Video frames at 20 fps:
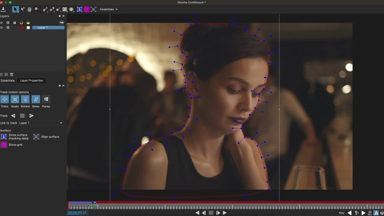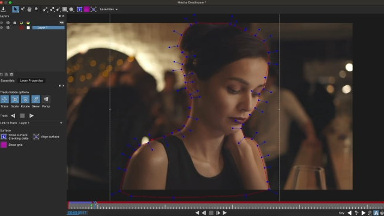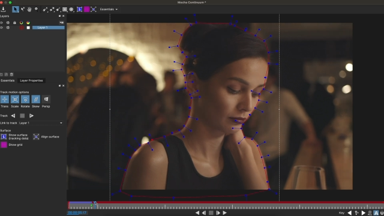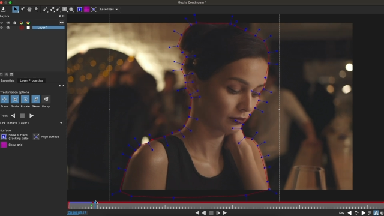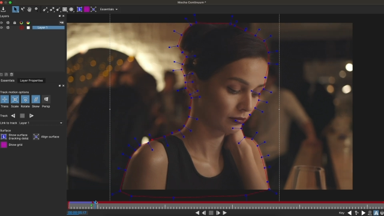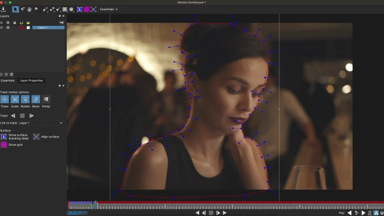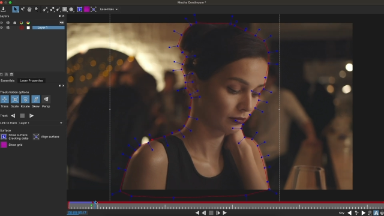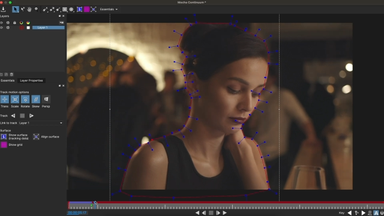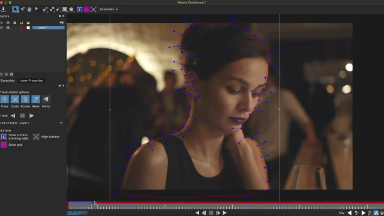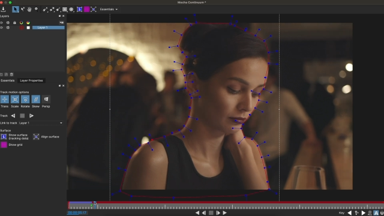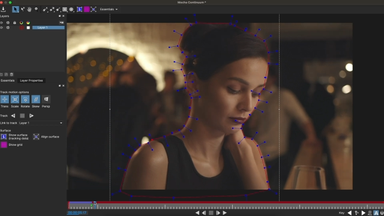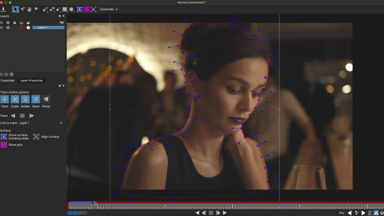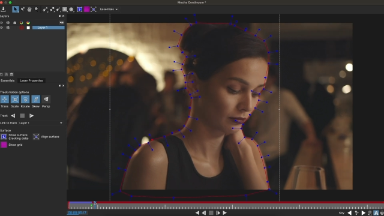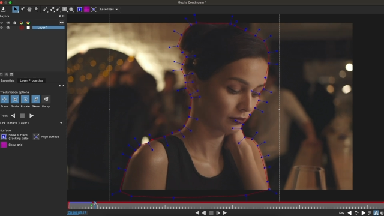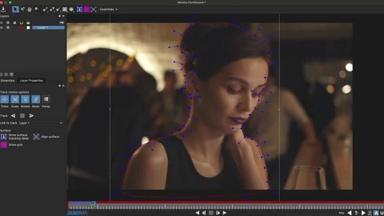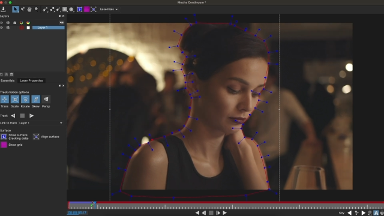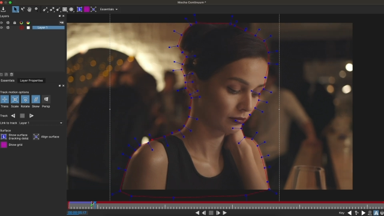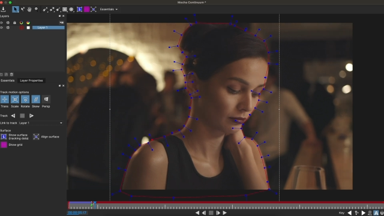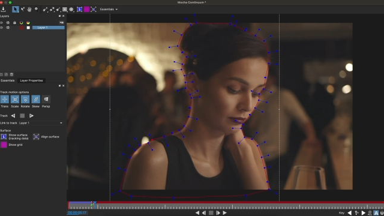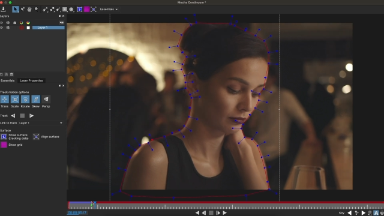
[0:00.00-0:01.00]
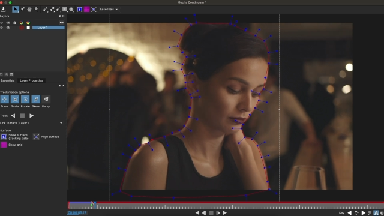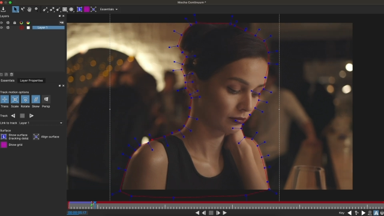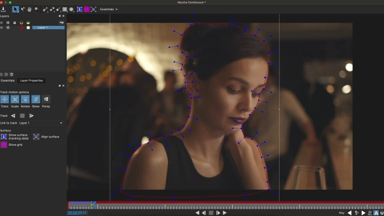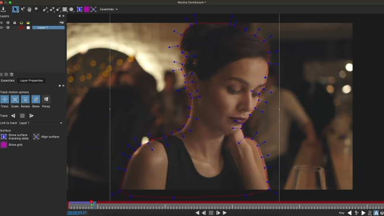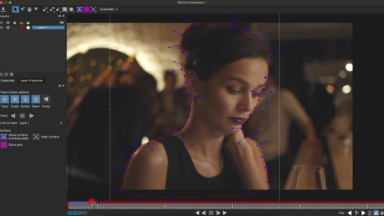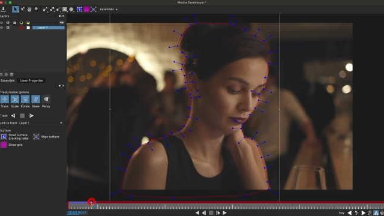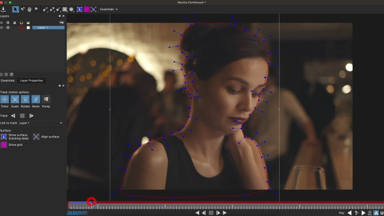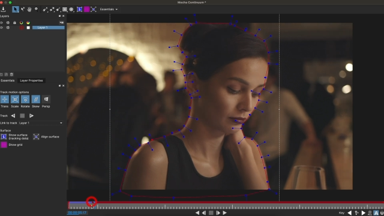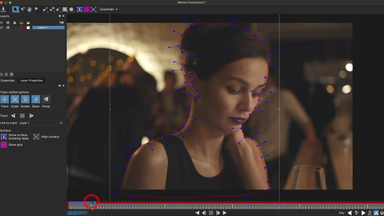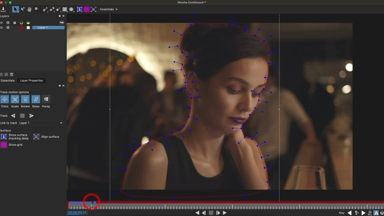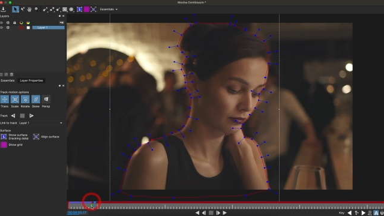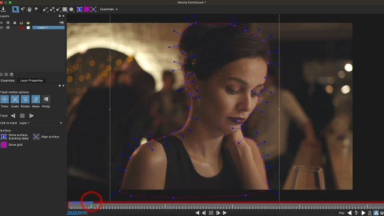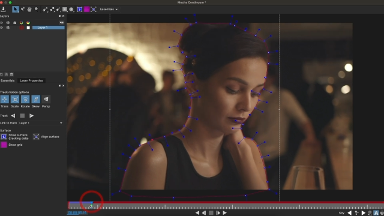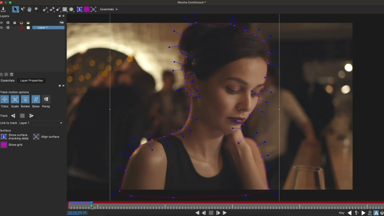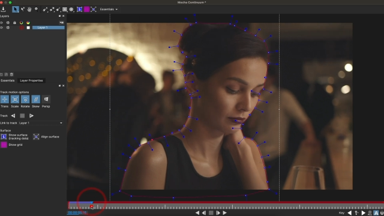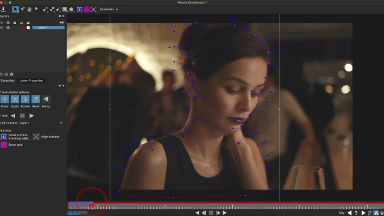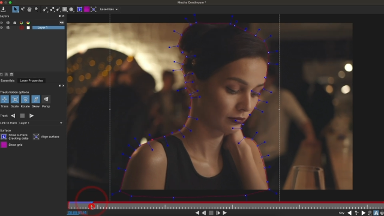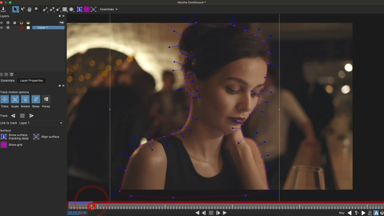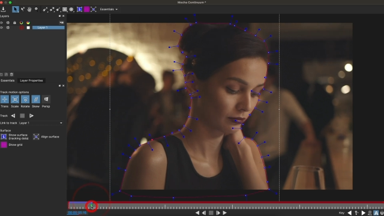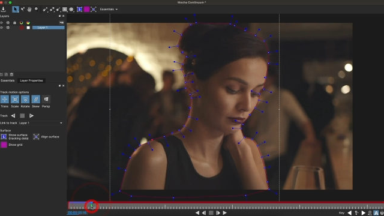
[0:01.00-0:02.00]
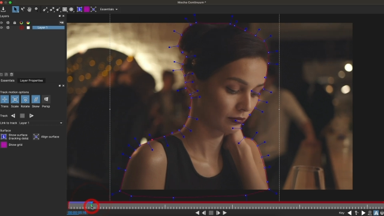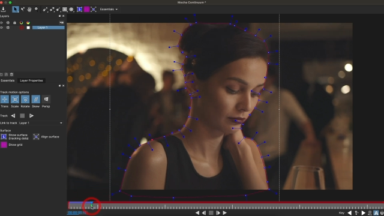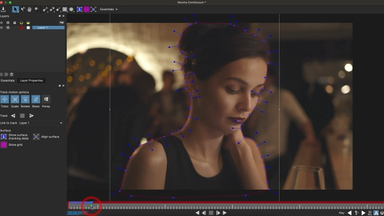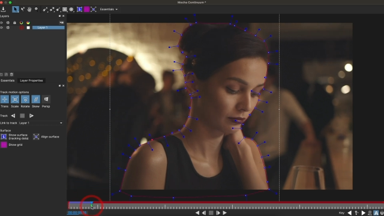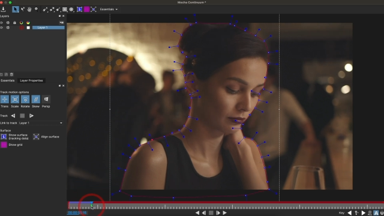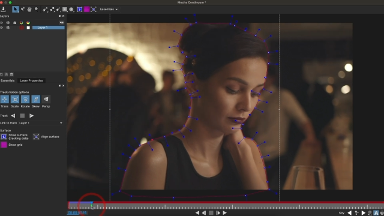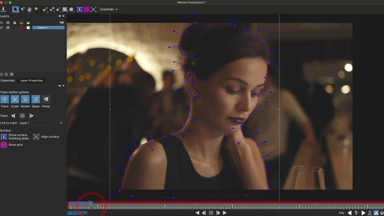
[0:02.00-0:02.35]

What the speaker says: [no speech]